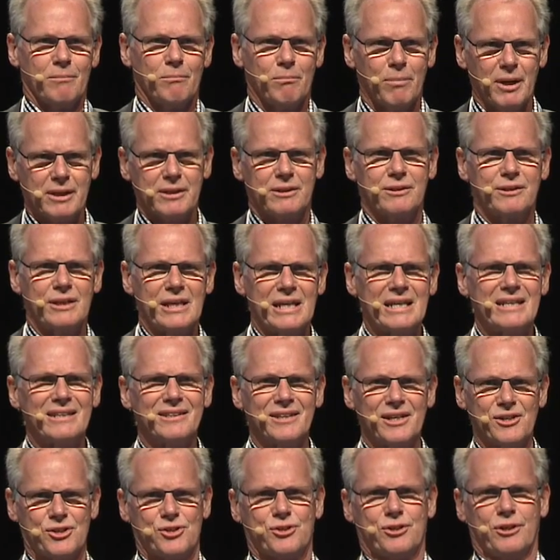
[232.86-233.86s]
But the
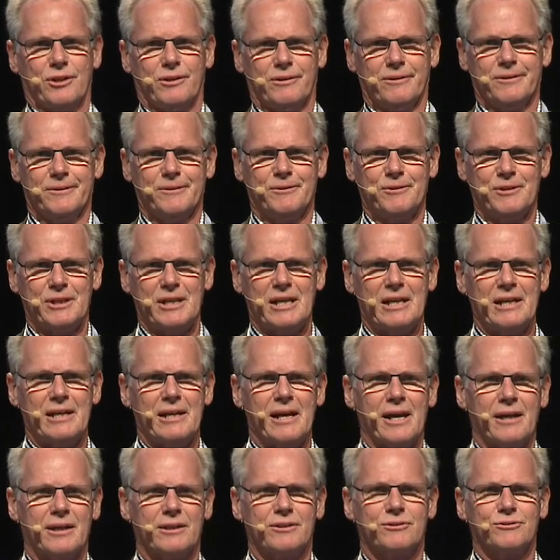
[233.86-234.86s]
ignition, the
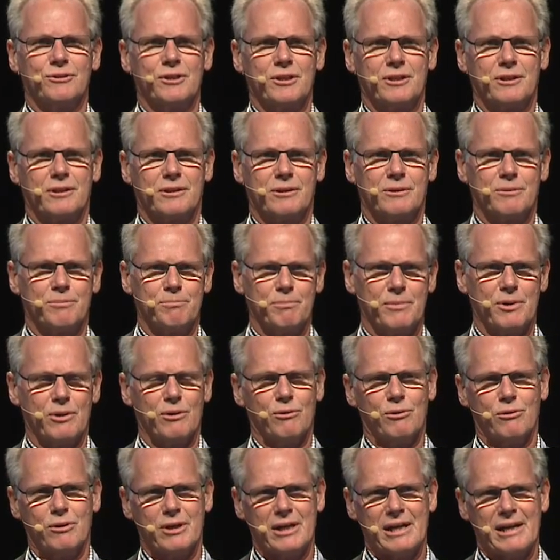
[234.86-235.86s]
electric
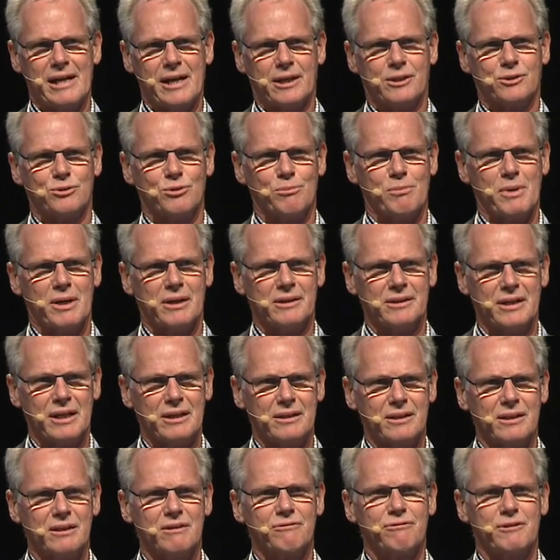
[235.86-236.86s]
or
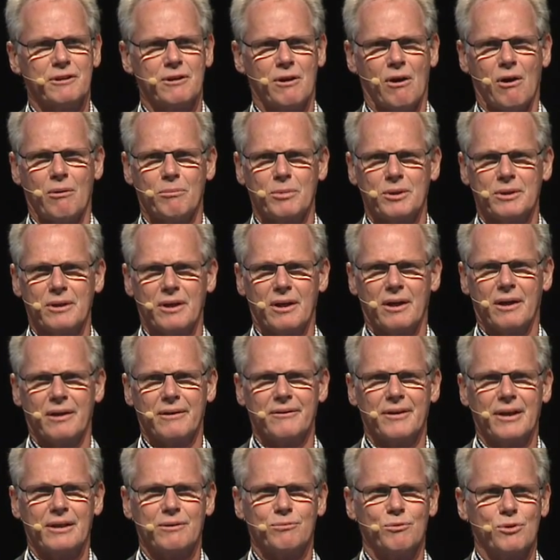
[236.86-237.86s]
electromagnetic
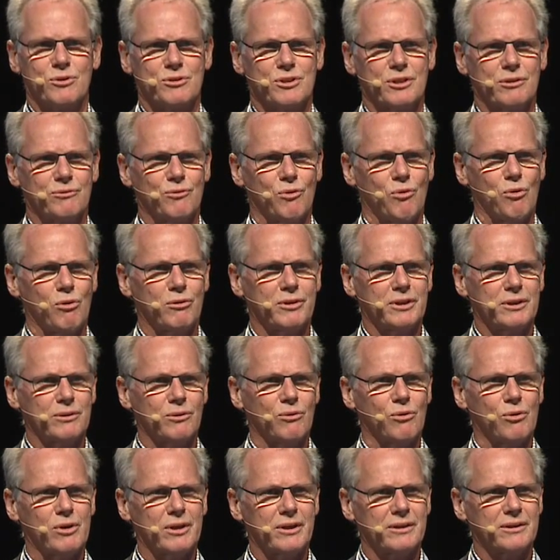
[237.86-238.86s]
phenomena that was involved in
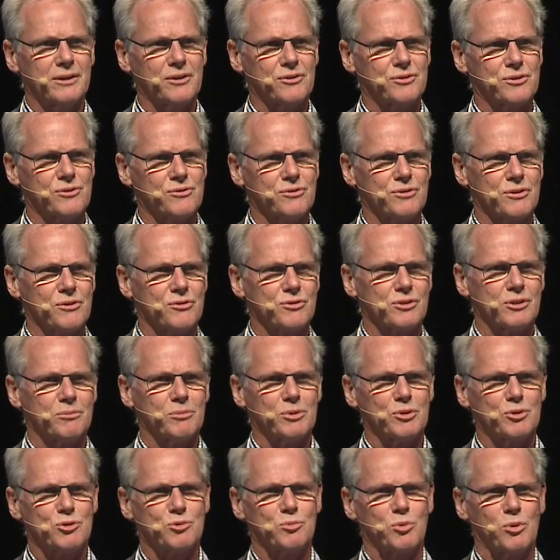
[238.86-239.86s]
all ignition
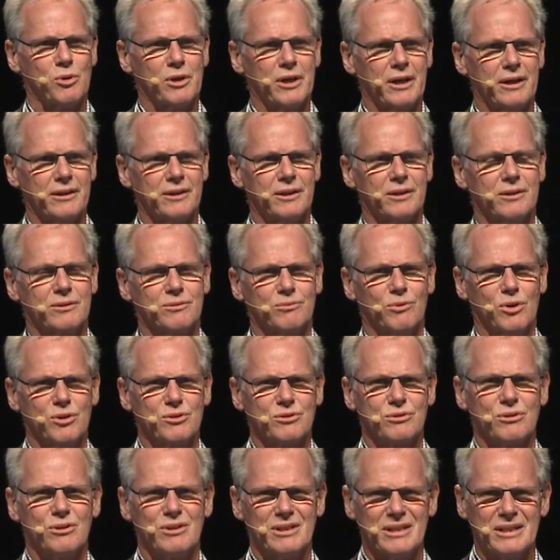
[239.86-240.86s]
system in small engines
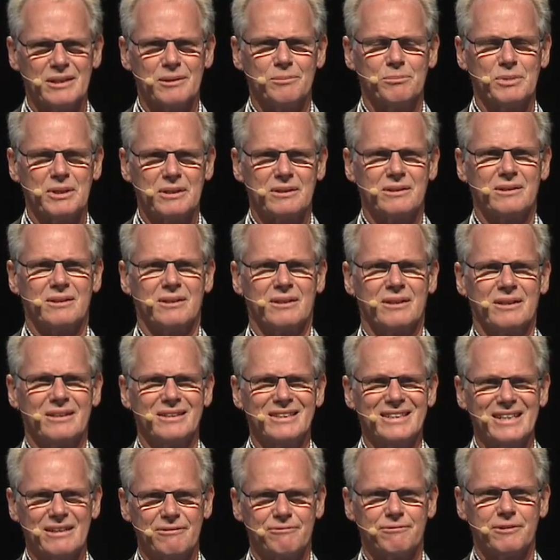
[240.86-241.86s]
was a little bit
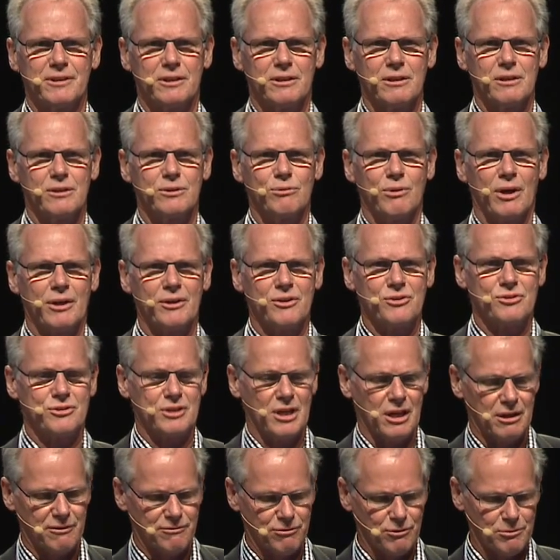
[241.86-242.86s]
difficult to
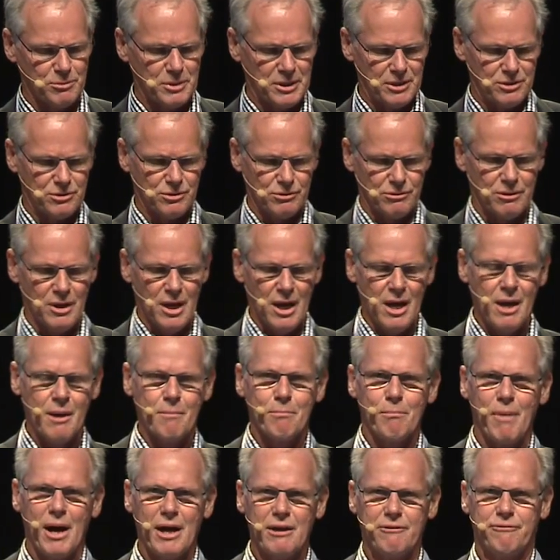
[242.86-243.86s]
understand for me. So
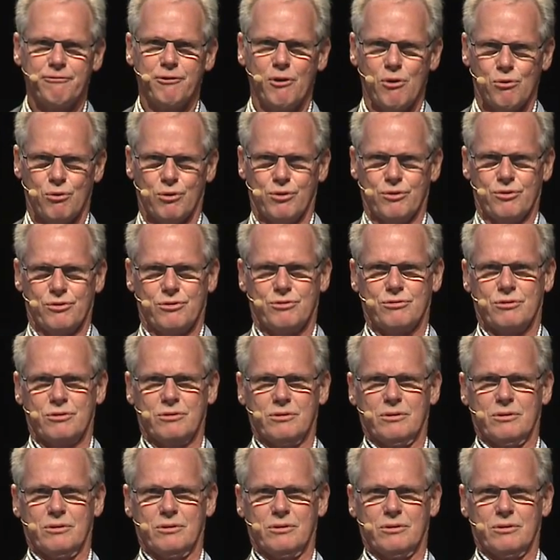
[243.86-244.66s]
my focus